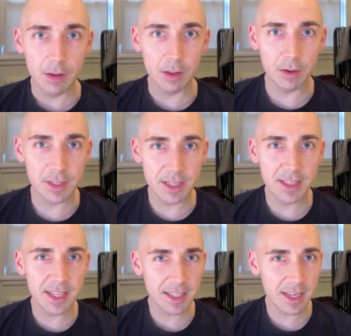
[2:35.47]
there's this
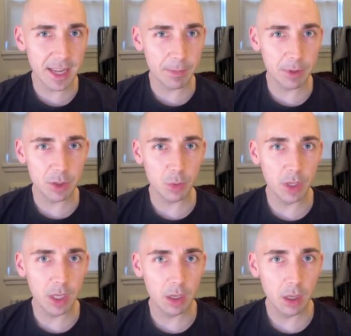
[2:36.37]
disconnect
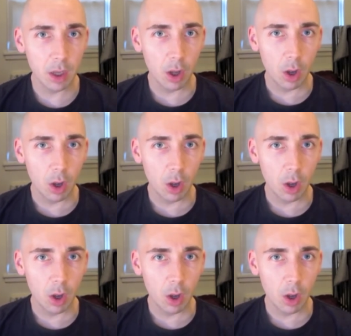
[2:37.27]
between